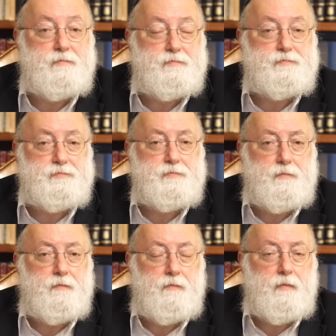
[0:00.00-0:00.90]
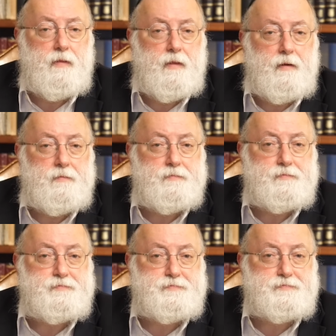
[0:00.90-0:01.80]

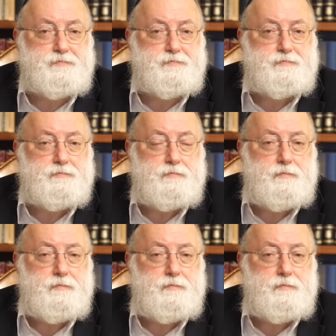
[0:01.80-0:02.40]
[no speech]